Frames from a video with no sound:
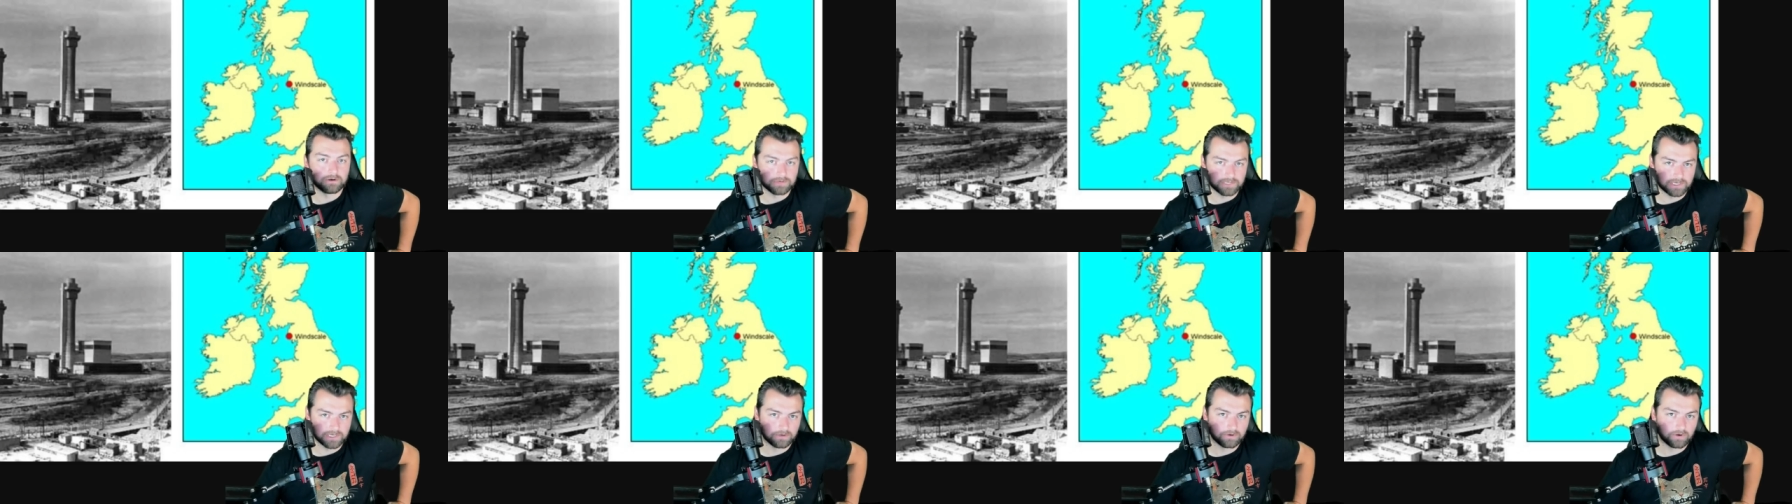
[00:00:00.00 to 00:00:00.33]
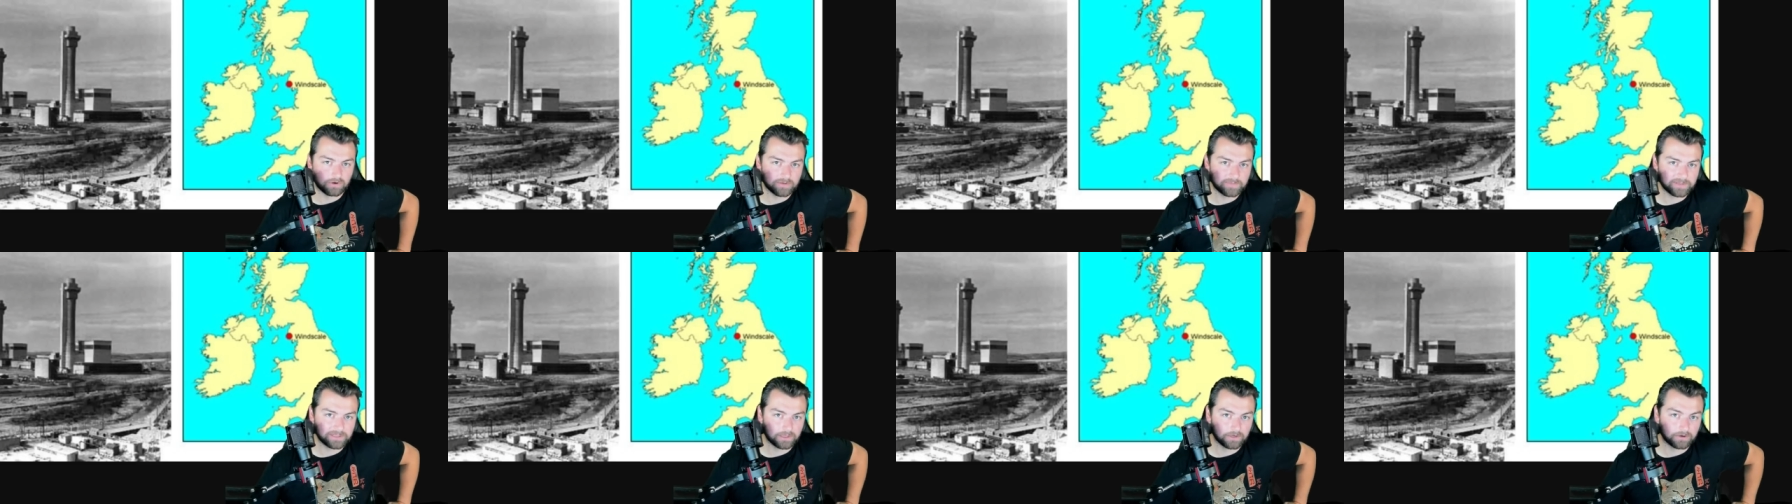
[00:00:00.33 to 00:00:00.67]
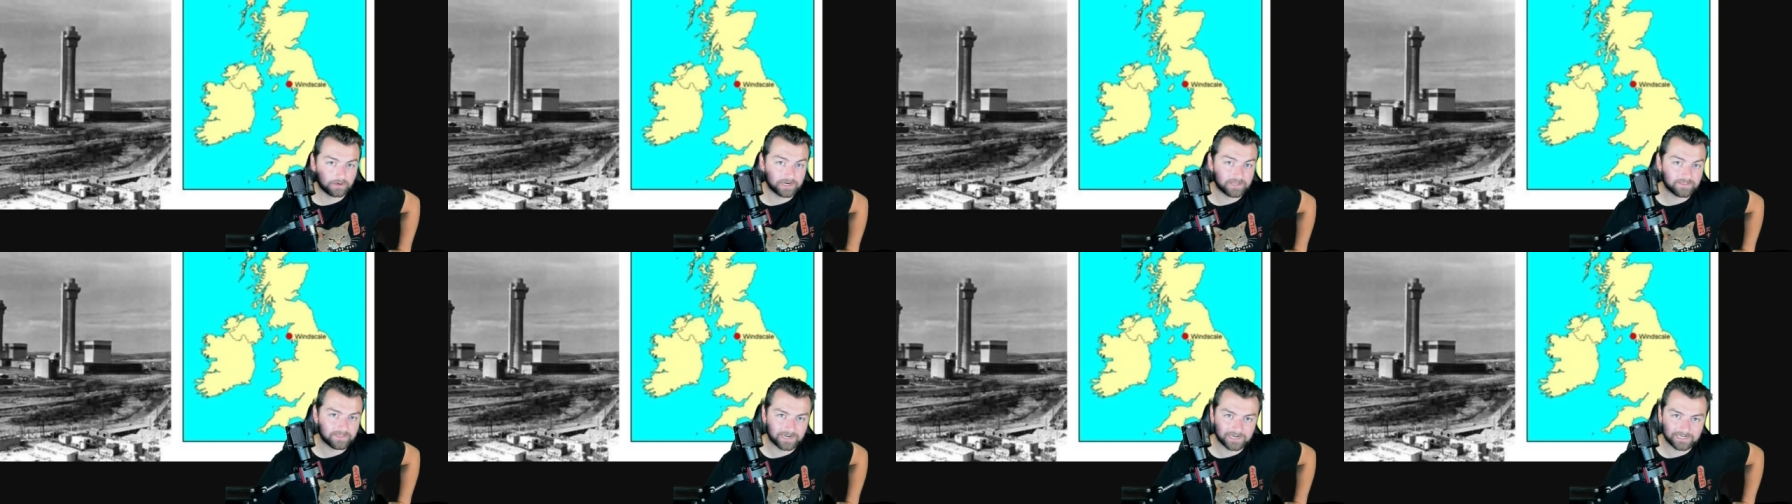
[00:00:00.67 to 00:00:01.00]
you're going to be
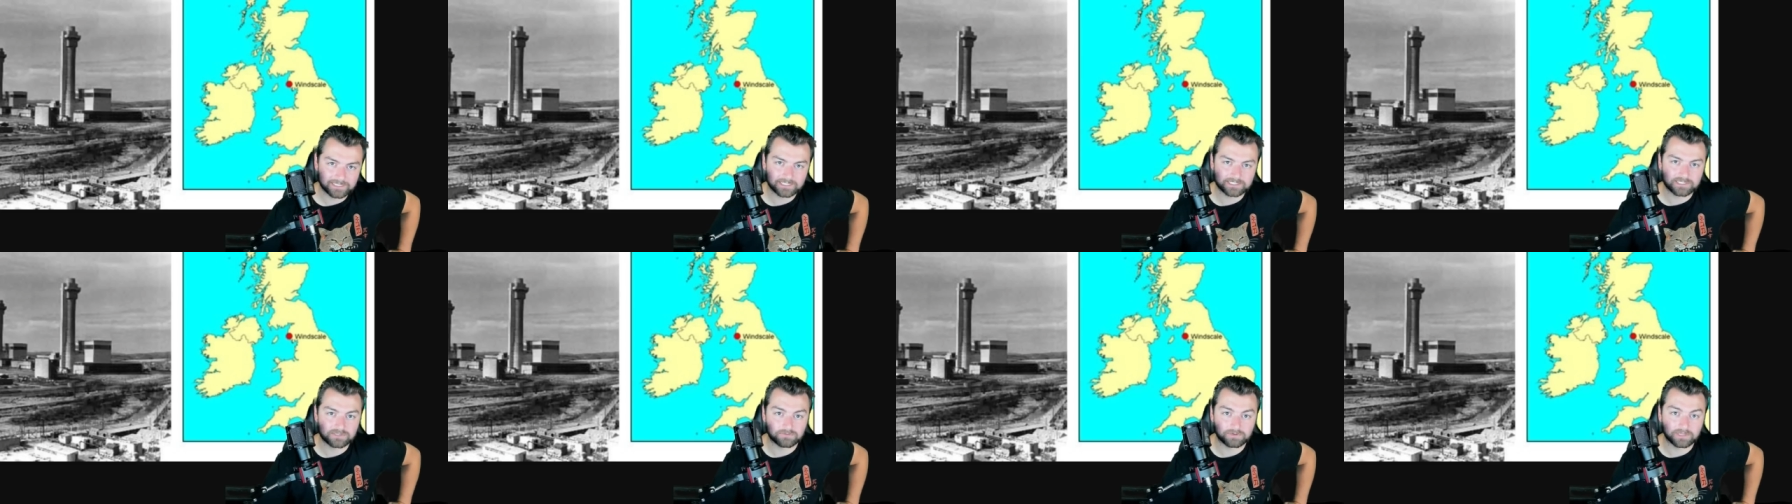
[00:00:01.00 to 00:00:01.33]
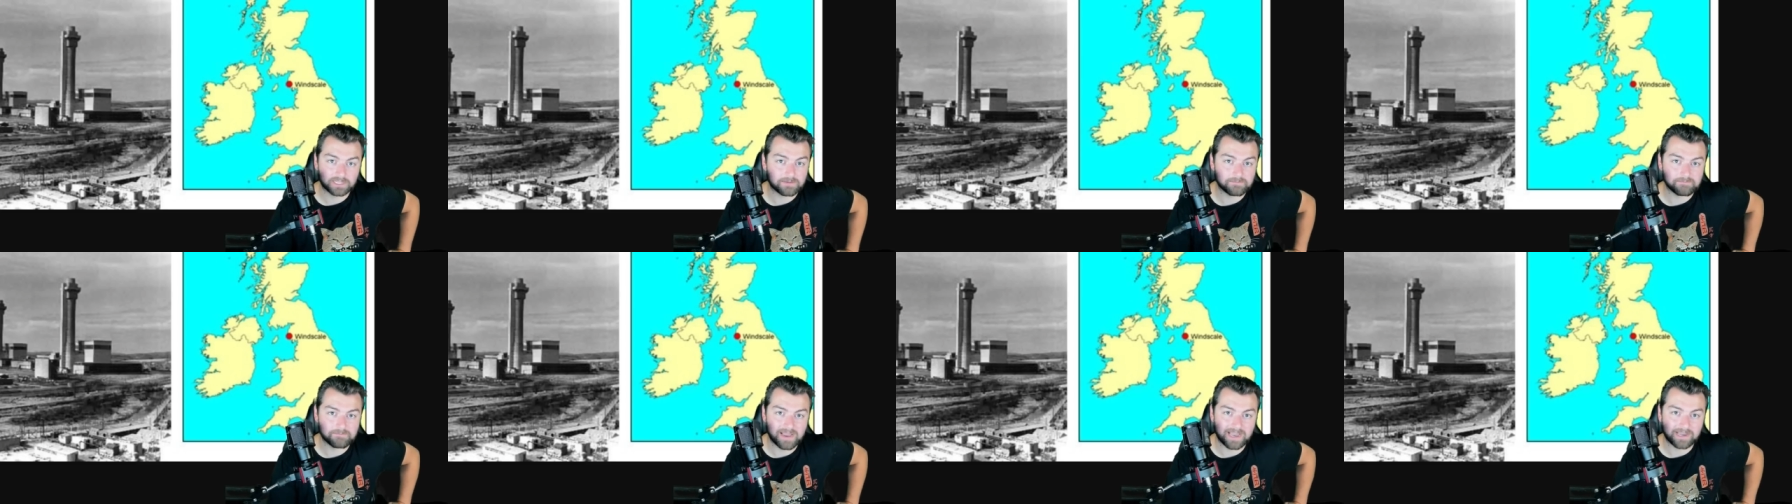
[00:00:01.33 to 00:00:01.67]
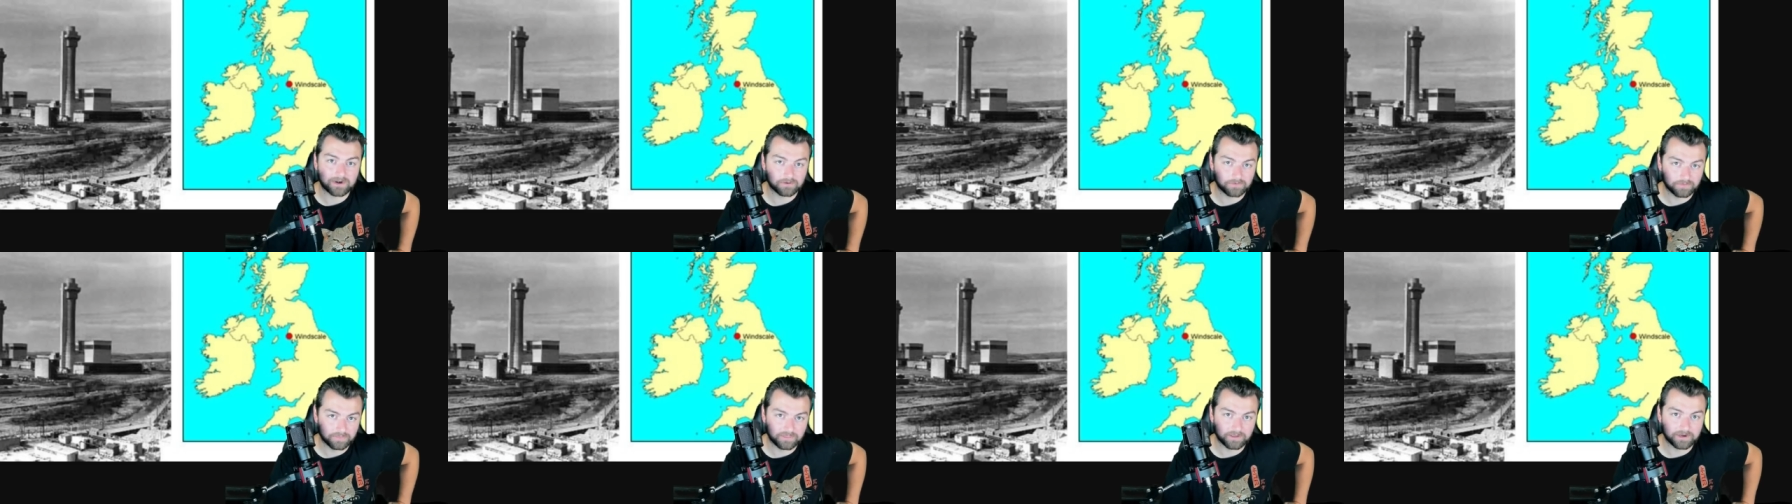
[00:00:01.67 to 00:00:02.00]
learning that it doesn't really
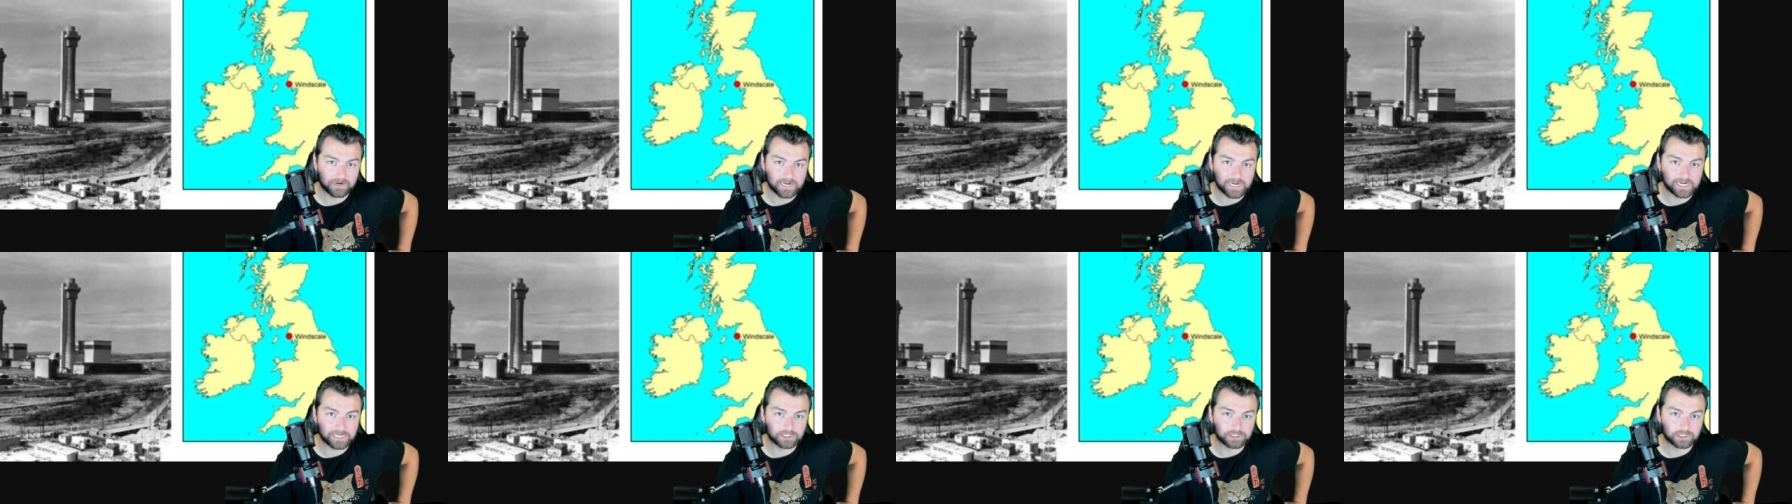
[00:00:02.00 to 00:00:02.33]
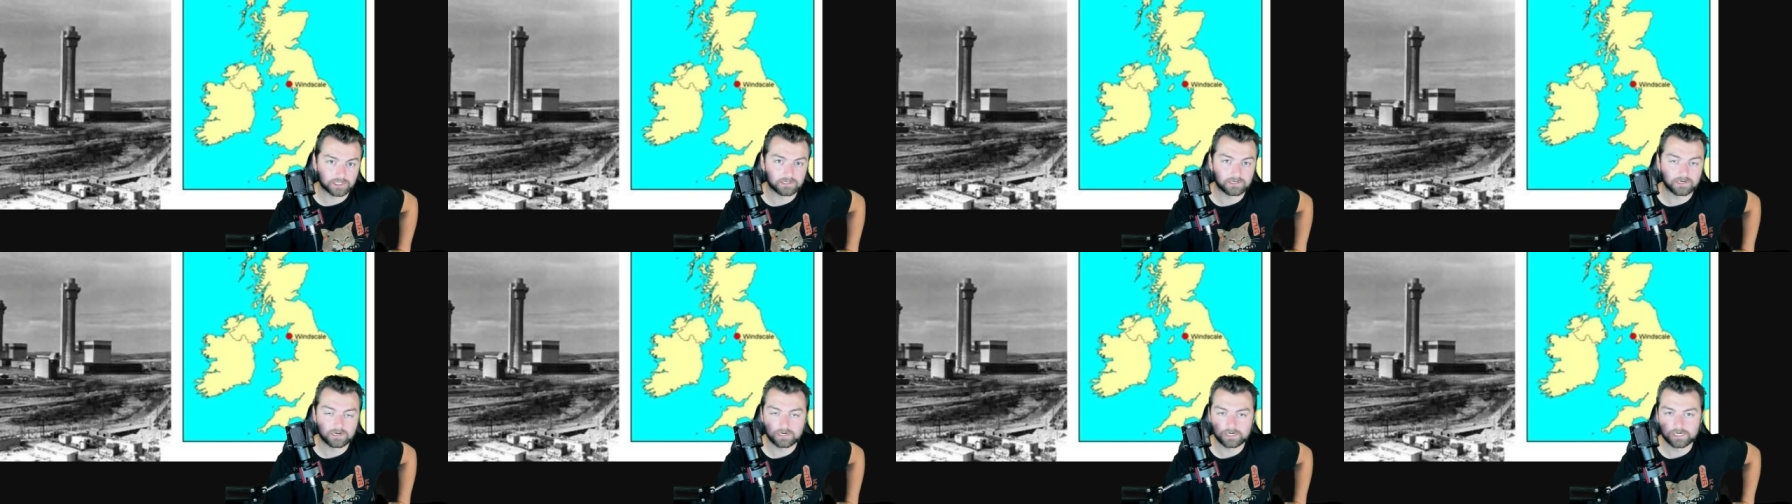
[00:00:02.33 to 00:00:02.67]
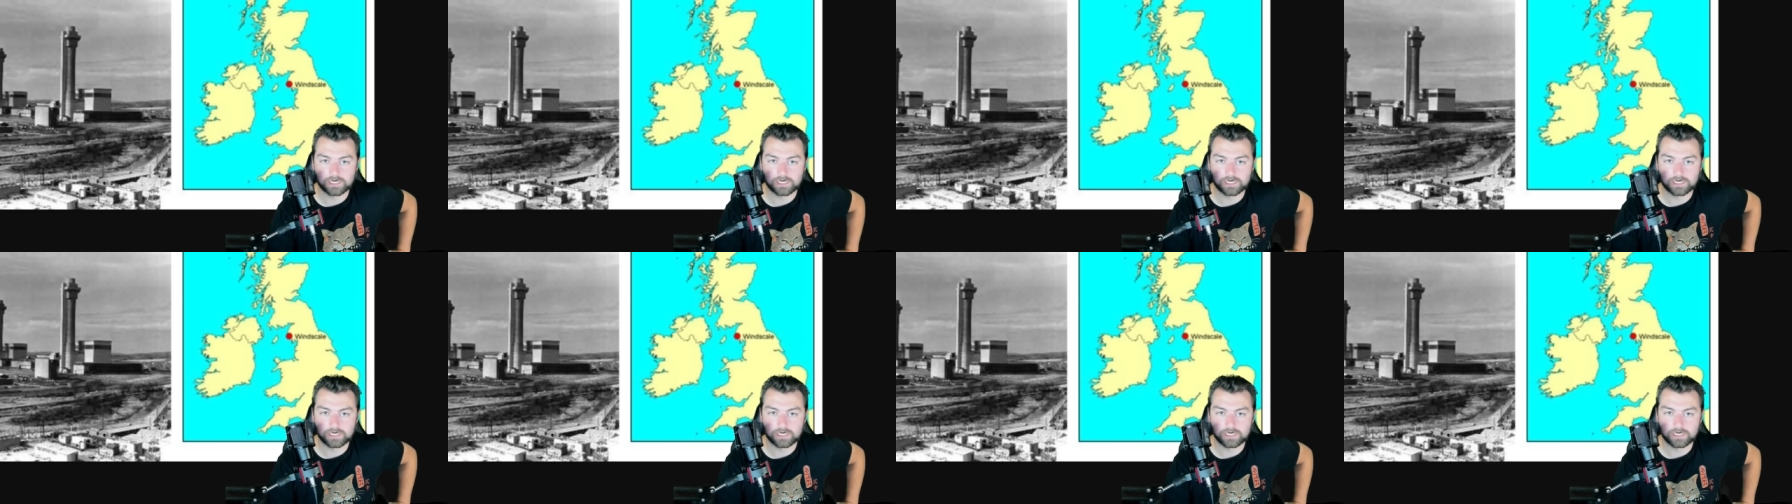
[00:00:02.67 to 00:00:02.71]
matter the nation,